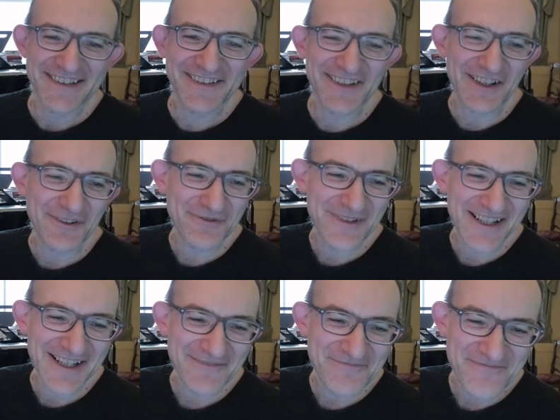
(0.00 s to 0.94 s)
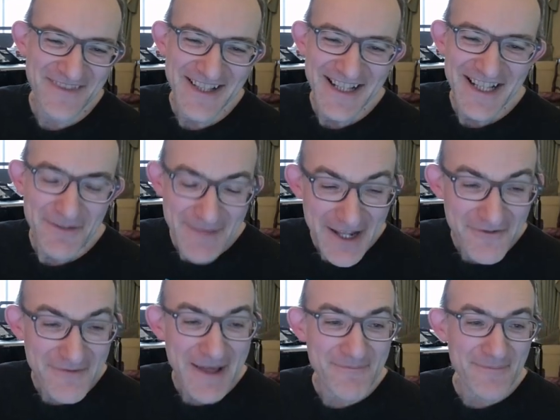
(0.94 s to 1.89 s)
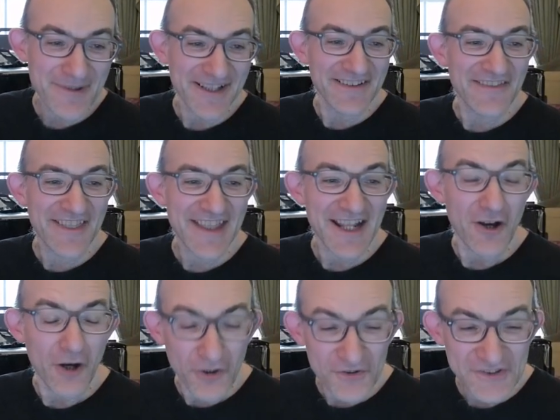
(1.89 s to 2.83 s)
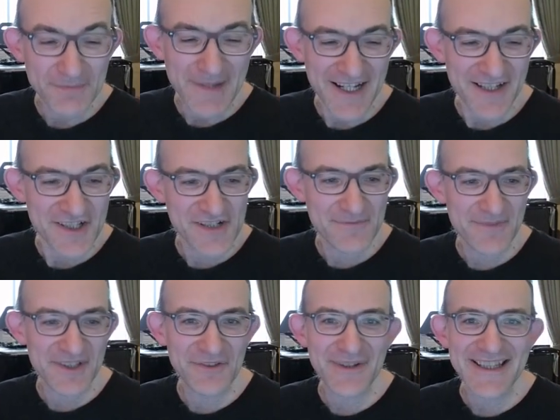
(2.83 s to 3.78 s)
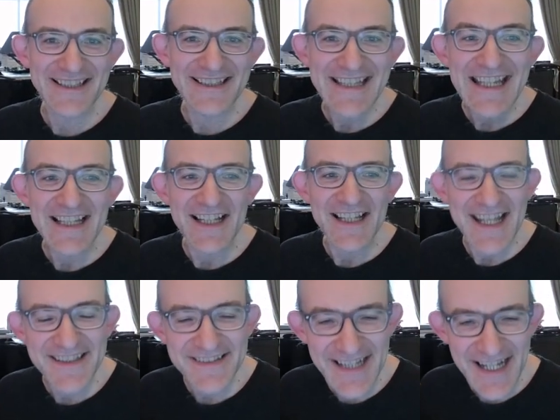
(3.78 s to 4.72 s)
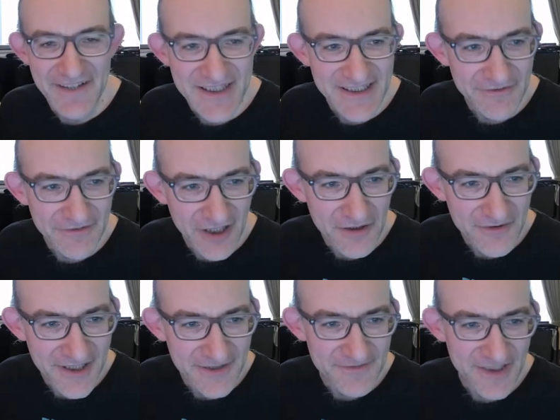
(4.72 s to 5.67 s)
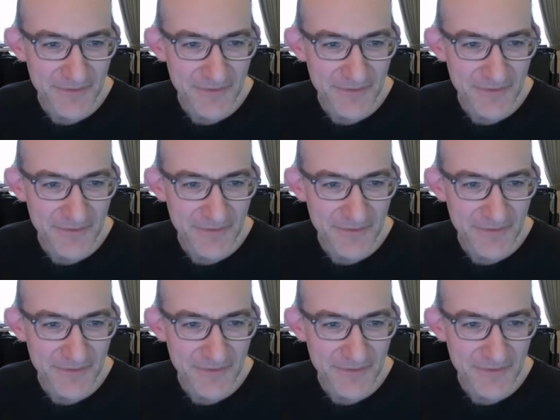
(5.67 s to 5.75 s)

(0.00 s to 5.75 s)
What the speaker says: So, you may remember the odds match between Leela and David Navarra,